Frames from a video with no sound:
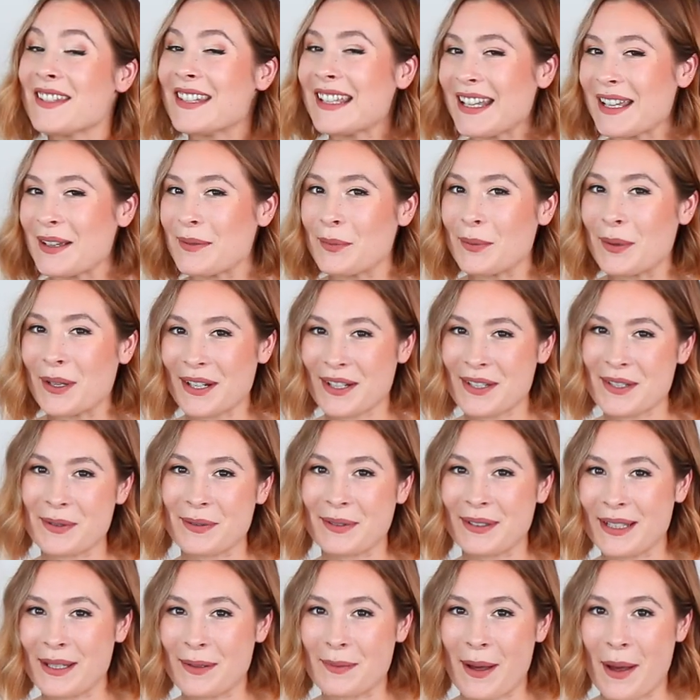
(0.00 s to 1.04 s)
just think it works
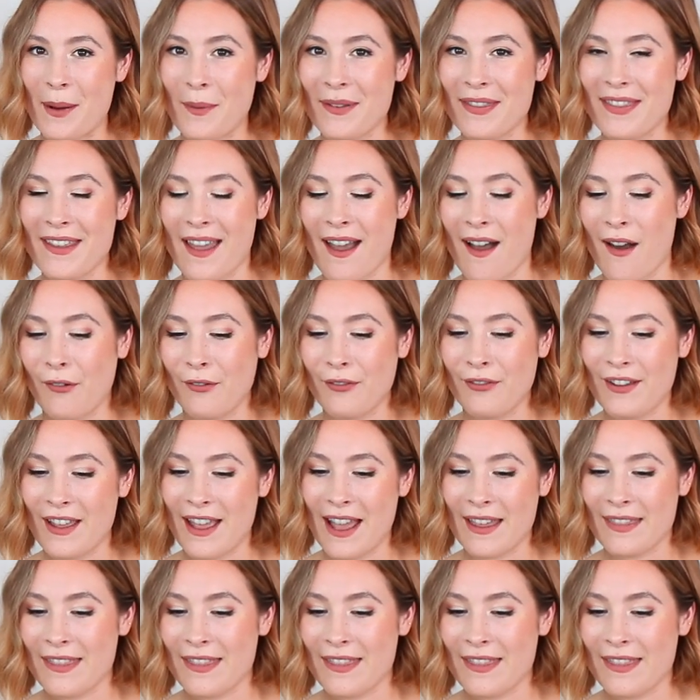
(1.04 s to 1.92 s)
really well with the outfit.